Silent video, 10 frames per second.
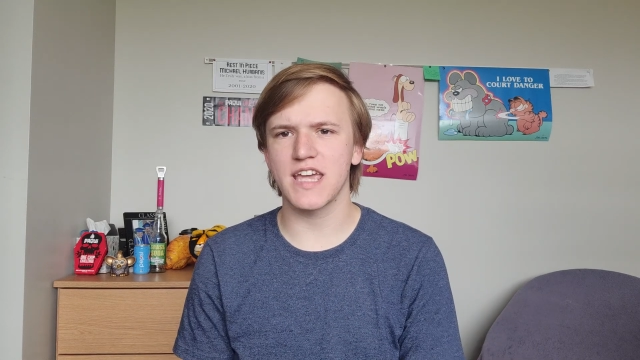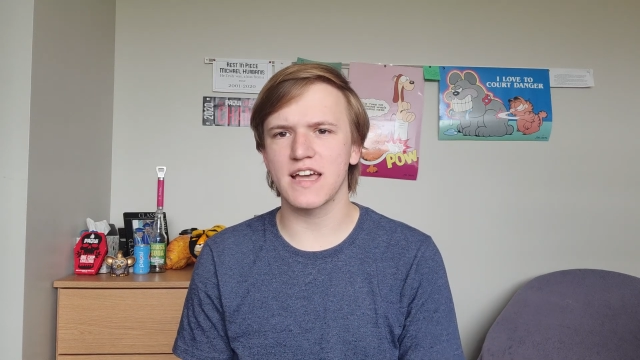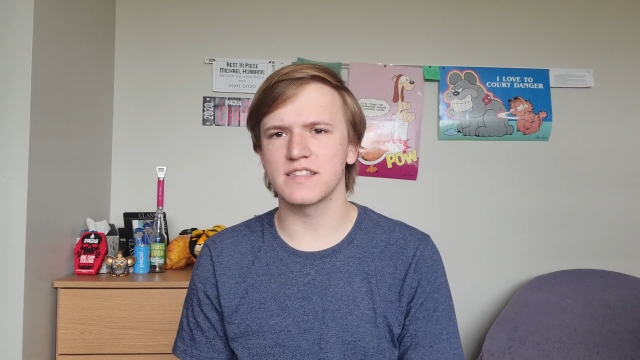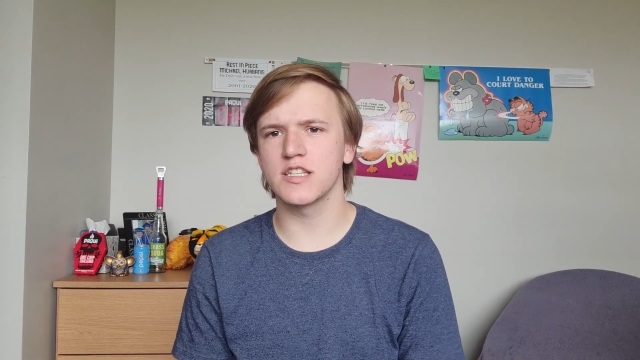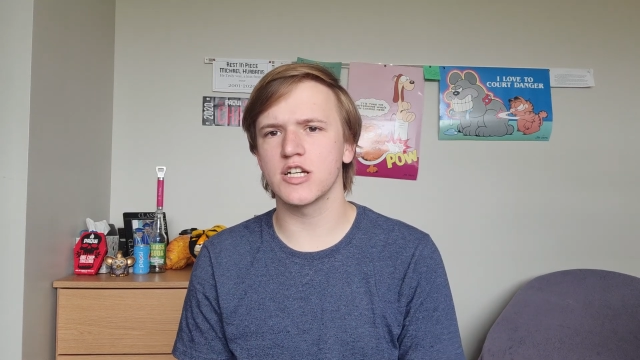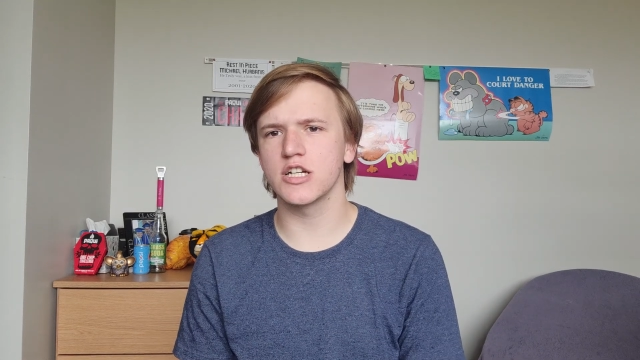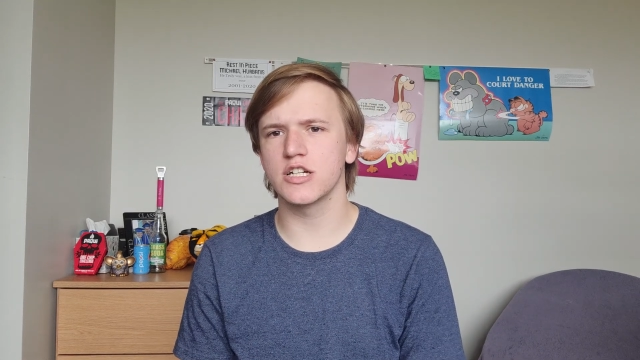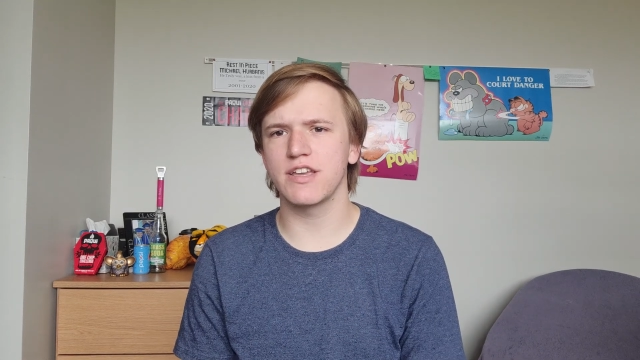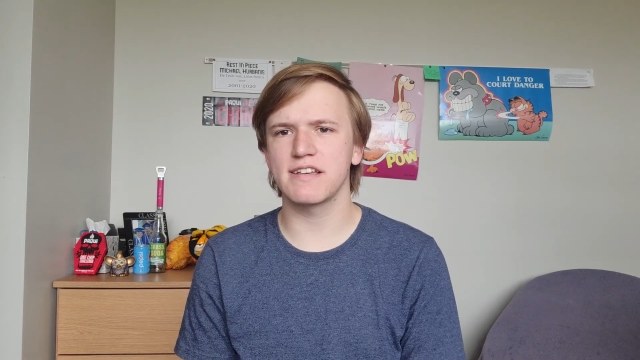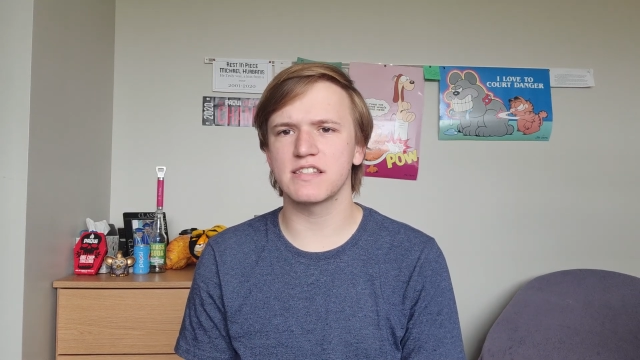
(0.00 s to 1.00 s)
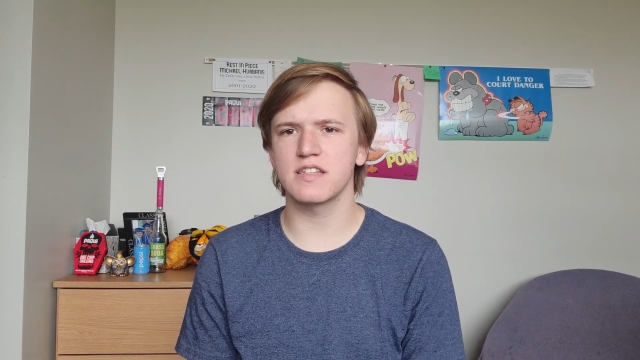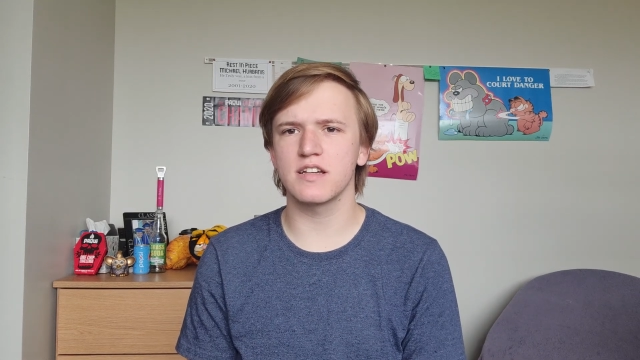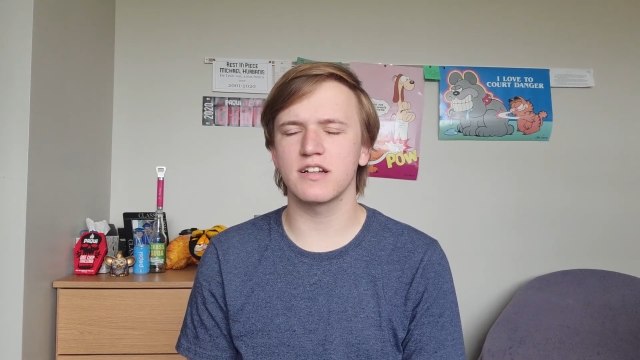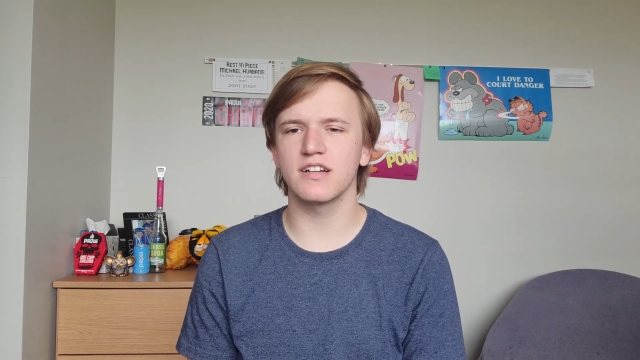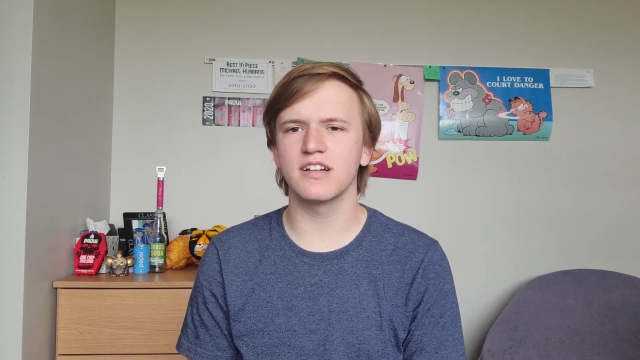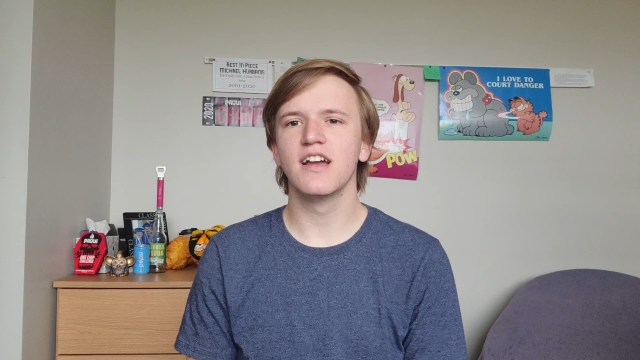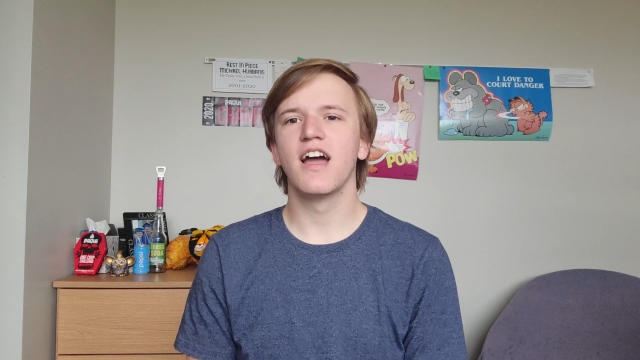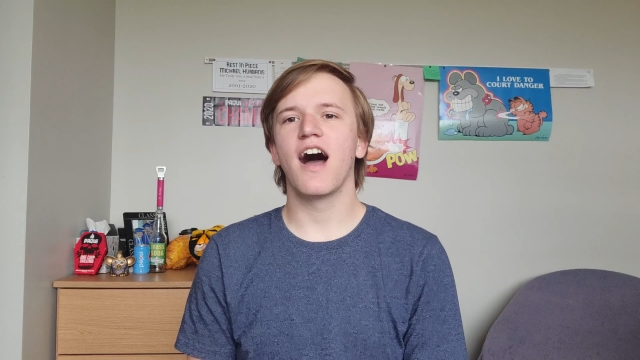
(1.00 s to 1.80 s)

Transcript: Yes, sir. Yes, sir.